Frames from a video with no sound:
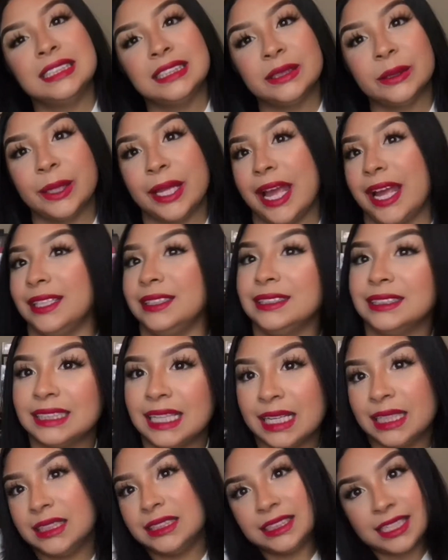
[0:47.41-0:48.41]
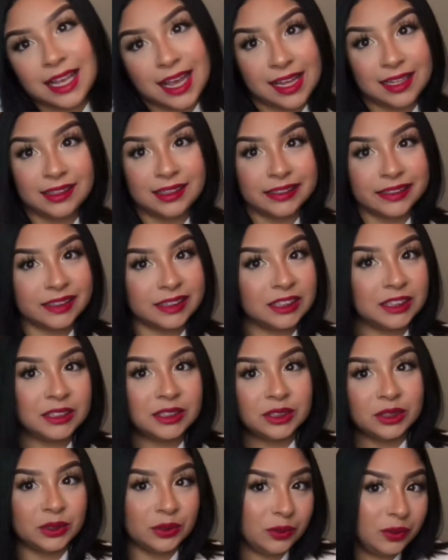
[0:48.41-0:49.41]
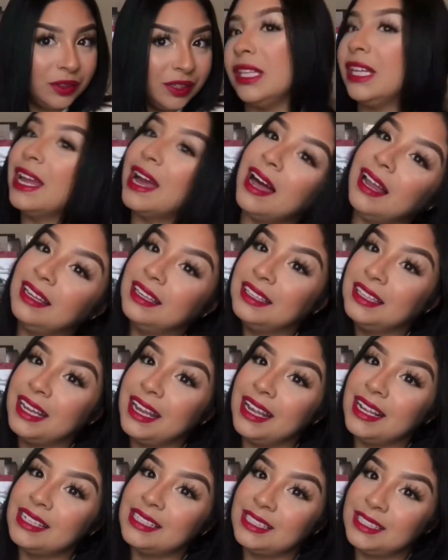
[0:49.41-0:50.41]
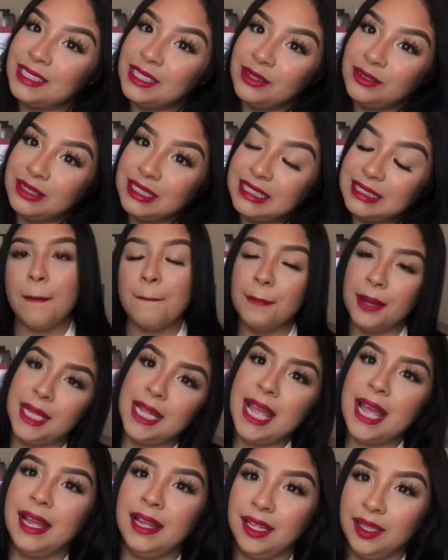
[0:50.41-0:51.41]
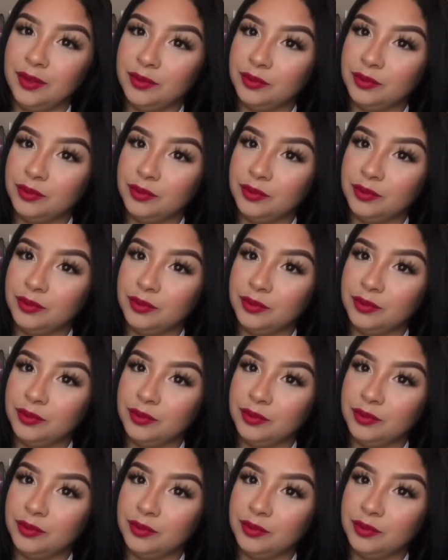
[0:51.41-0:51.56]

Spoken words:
So yeah, I decided to add this look to the holiday series. But yeah,